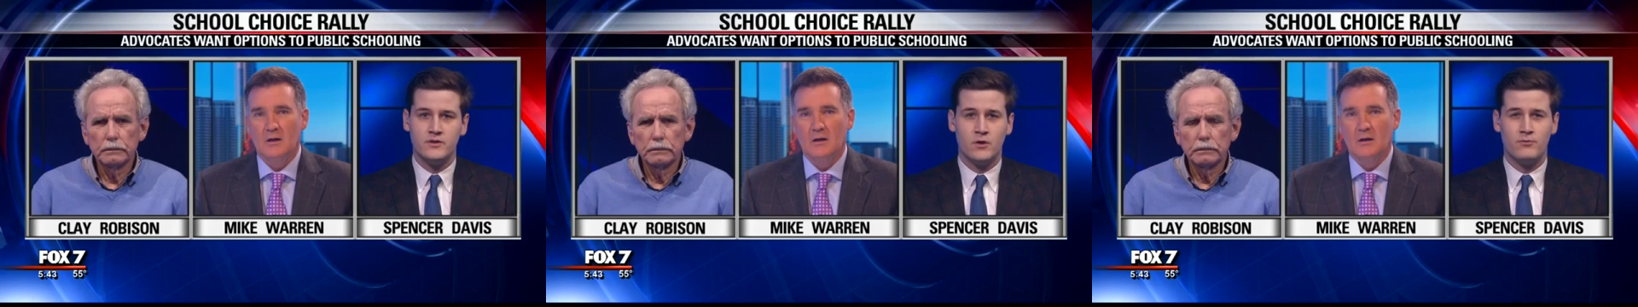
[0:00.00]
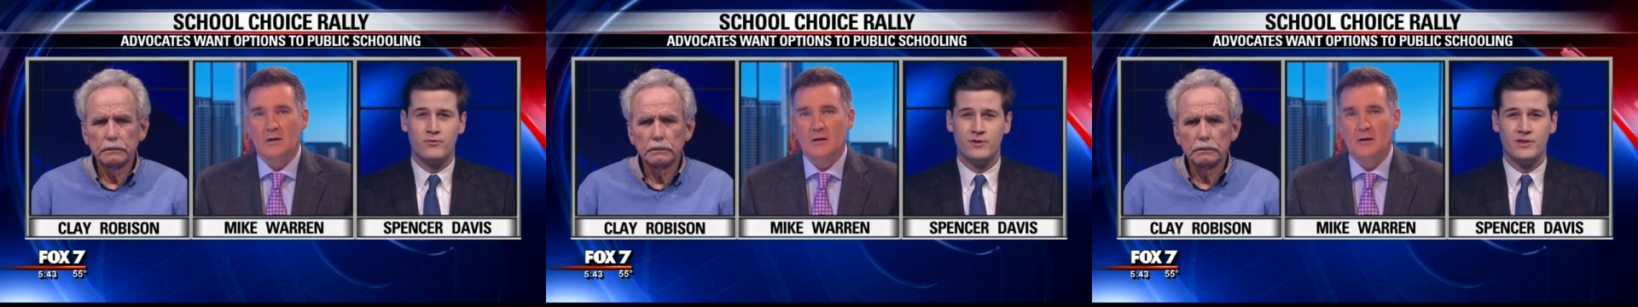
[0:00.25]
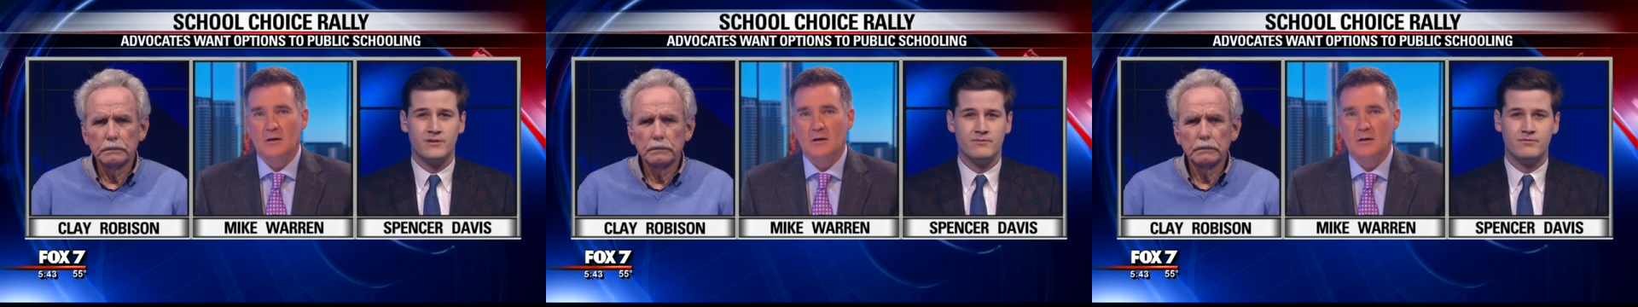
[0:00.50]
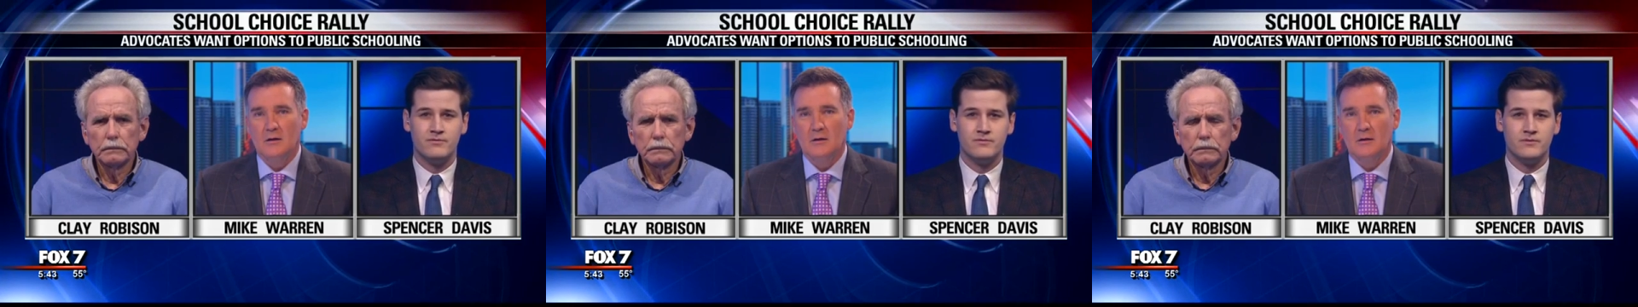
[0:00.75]
Speaker 1: hopefully, of
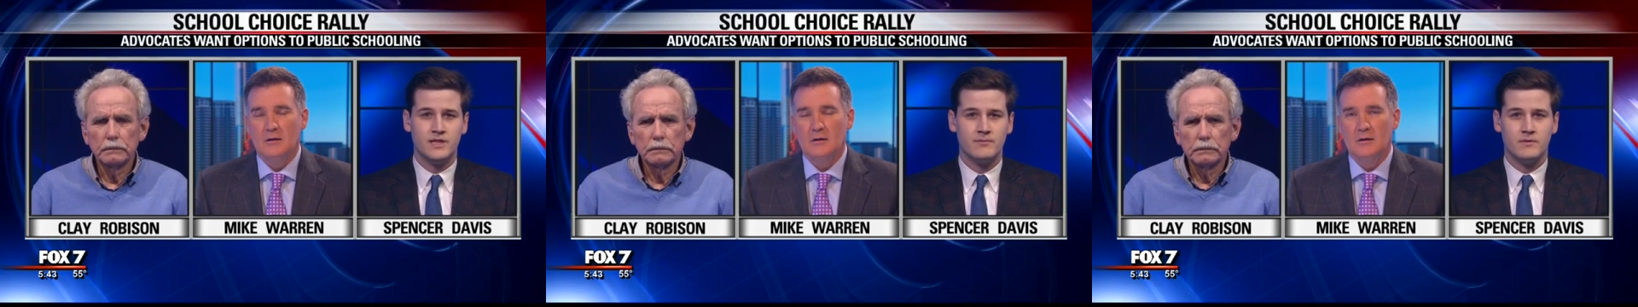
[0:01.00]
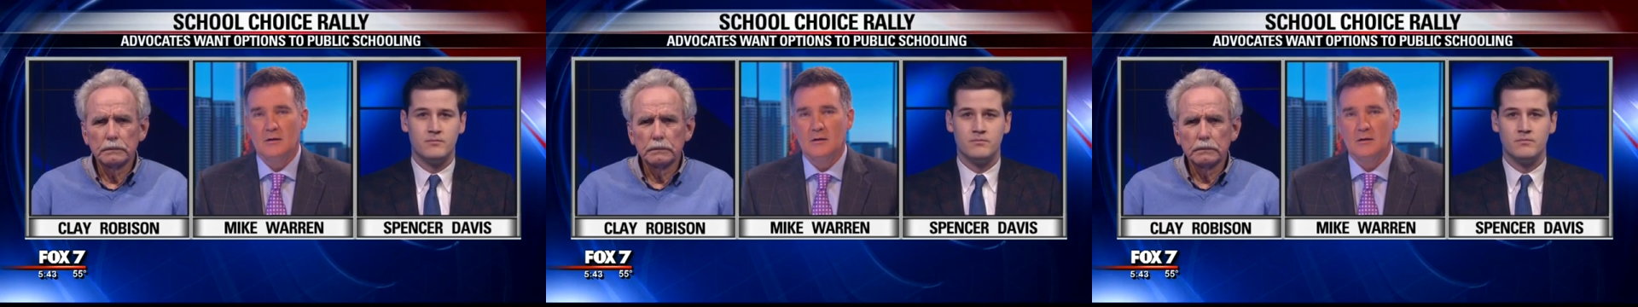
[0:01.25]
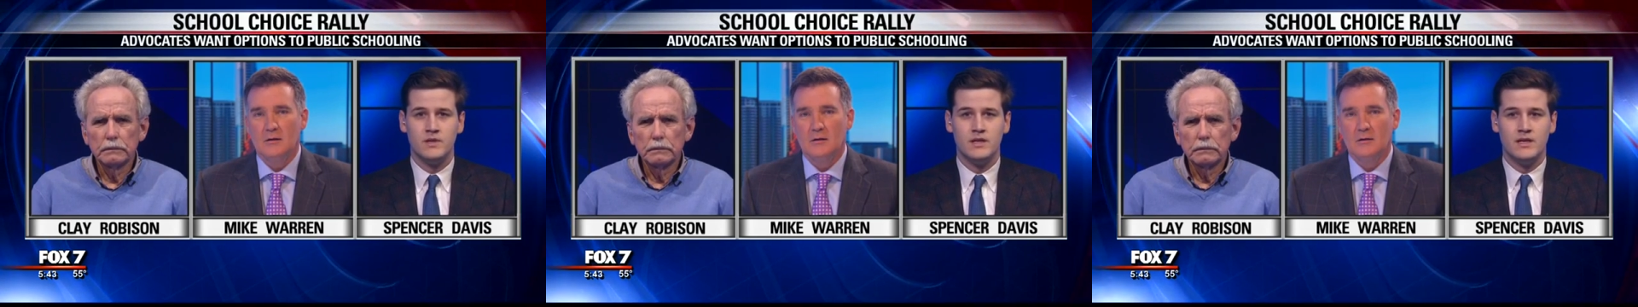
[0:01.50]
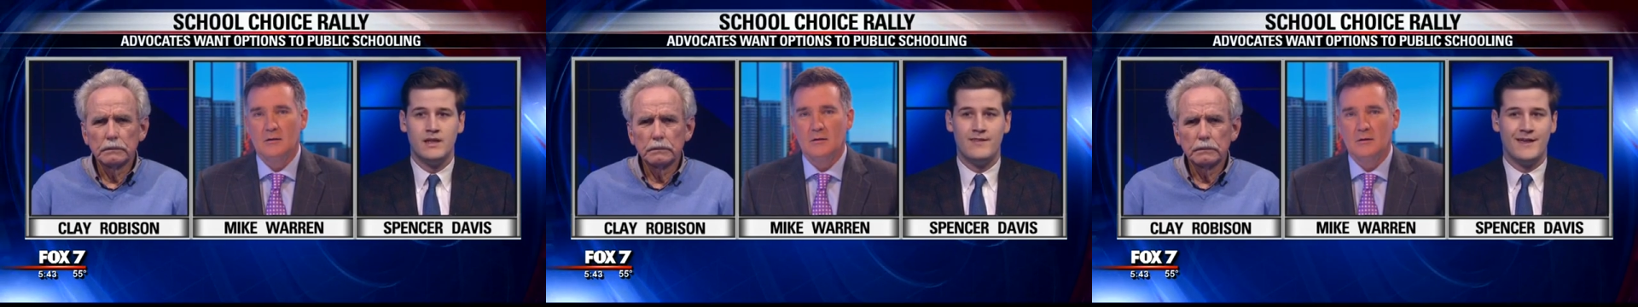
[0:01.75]
something
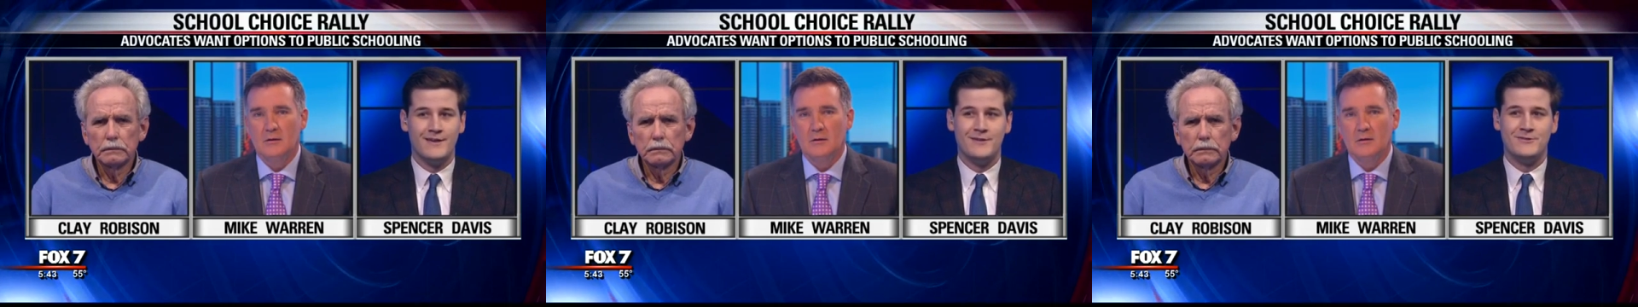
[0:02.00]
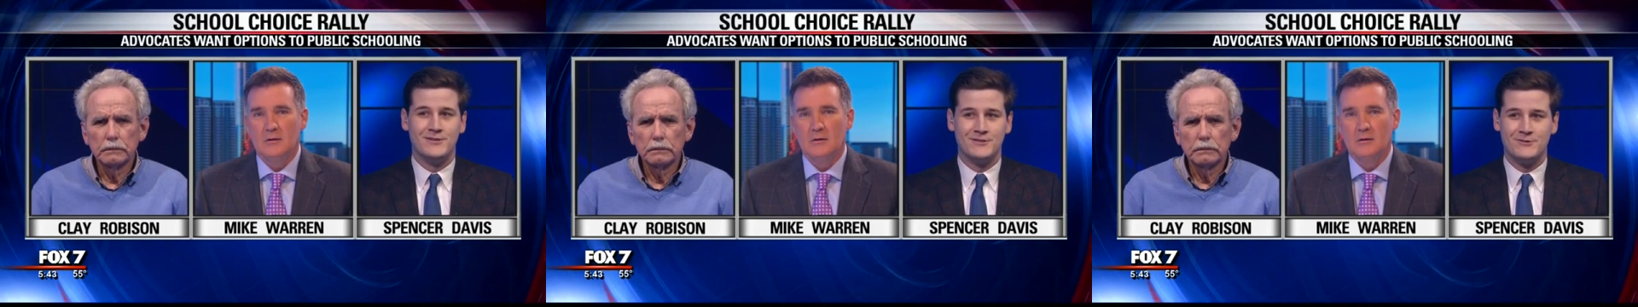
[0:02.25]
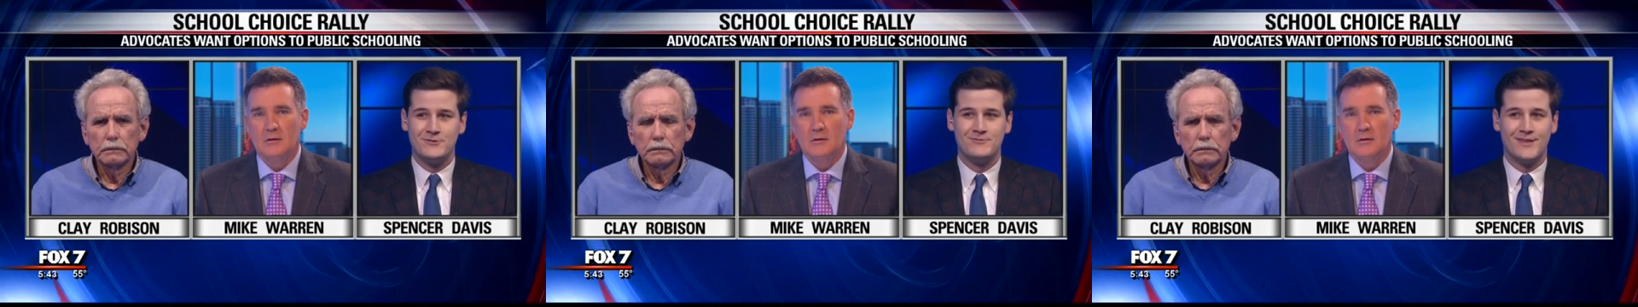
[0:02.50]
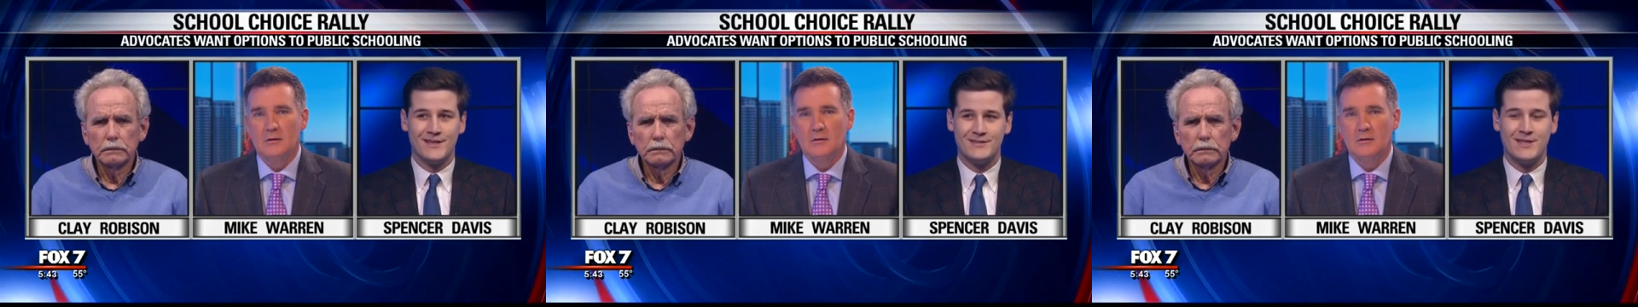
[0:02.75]
that is
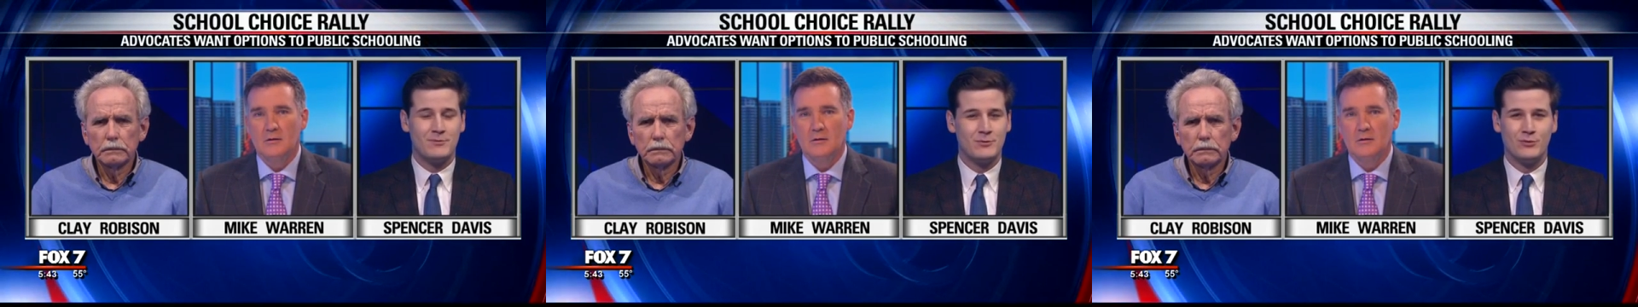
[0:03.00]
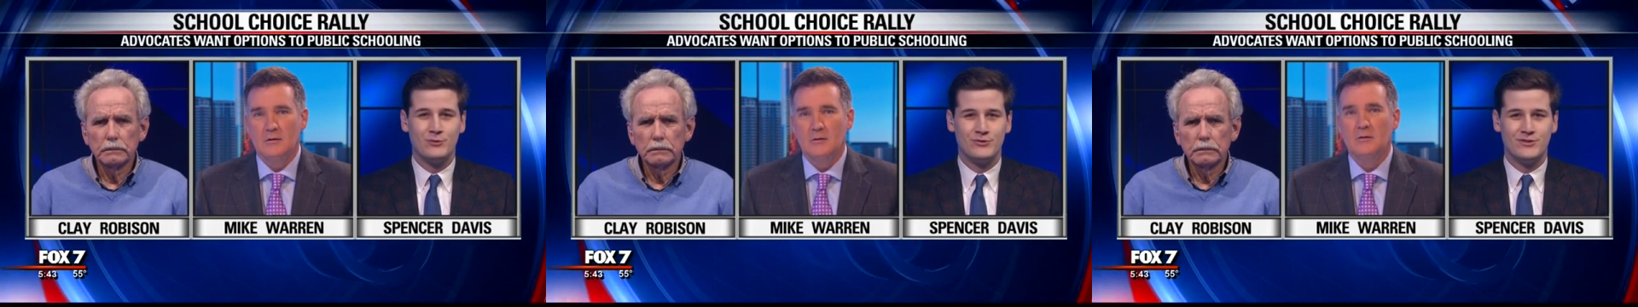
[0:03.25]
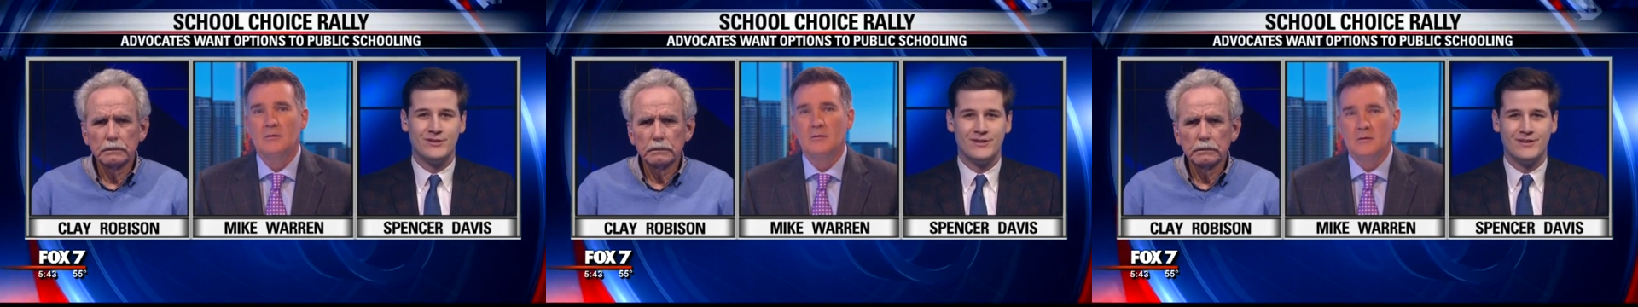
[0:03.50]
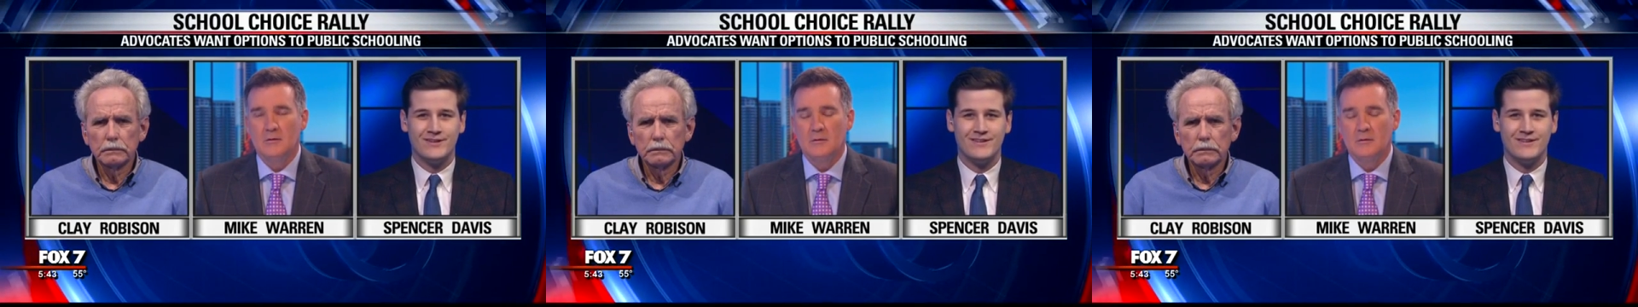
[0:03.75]
acceptable to